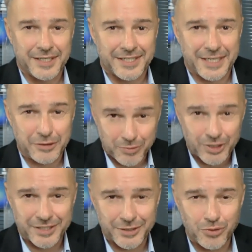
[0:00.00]
Now,
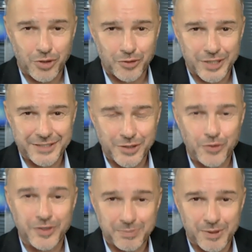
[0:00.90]
Debra, you already
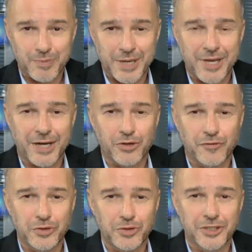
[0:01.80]
know this, but maybe our
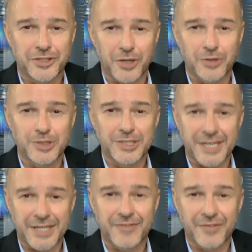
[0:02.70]
viewers don't.
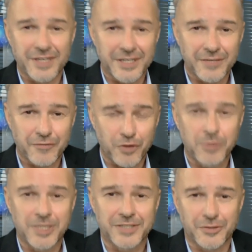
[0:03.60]
The
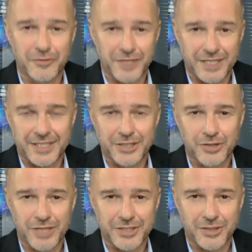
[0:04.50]
format of the EHEDG
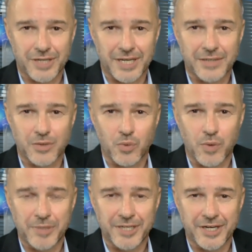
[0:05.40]
Connects online
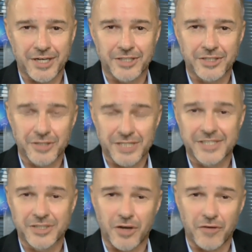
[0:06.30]
webinars
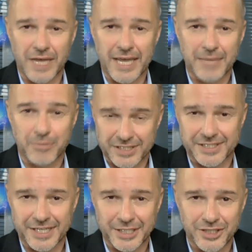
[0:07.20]
consists of a
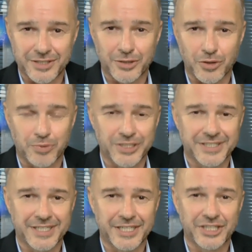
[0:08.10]
presentation, your
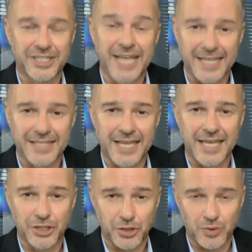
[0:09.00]
presentation, and
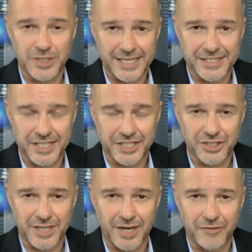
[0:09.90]
a Q&A
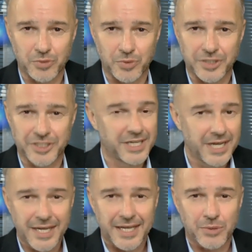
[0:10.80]
session afterwards,
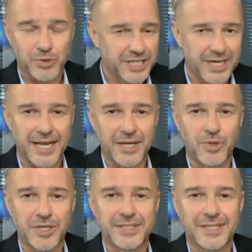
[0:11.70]
in which anyone